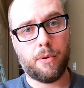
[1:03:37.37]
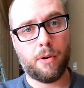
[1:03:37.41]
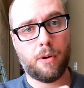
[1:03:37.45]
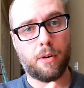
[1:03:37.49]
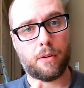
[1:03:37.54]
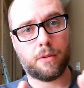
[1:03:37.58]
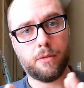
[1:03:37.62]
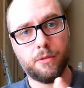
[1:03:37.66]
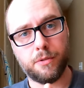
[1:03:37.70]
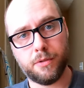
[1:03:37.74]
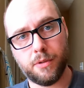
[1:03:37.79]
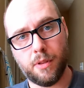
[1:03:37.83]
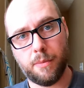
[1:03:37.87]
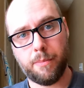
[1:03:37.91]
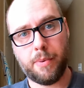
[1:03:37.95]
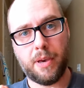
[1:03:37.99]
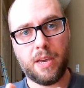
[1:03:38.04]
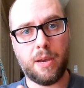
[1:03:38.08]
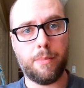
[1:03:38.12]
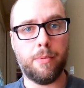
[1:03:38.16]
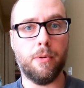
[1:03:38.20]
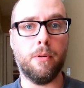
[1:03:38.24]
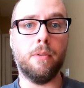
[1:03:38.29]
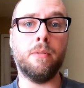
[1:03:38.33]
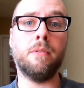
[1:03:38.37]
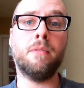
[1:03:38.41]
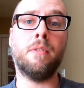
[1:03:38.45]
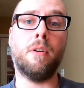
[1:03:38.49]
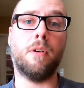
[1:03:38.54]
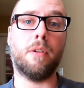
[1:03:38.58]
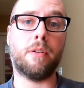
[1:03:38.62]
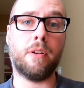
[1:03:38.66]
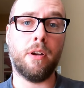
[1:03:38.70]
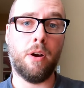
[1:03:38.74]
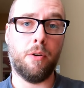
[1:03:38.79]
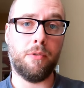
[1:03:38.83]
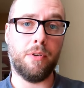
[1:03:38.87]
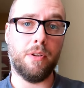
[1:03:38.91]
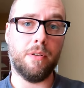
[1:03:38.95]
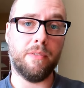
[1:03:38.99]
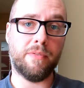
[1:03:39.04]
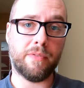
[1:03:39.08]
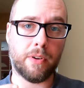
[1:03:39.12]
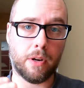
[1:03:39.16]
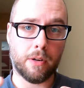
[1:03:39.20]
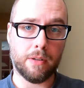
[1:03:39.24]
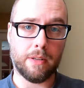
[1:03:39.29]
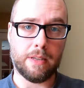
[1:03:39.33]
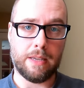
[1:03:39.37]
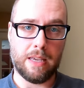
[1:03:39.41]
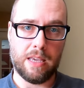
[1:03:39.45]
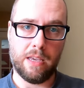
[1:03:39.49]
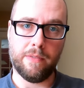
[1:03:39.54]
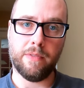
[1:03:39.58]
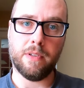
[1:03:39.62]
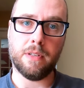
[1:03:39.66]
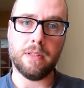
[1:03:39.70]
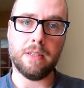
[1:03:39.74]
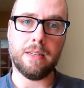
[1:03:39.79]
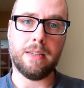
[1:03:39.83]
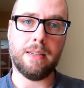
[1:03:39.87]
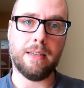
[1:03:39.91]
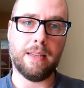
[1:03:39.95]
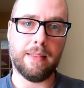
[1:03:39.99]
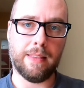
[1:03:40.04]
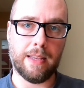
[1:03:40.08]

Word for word: particles of the paper are coated fairly evenly,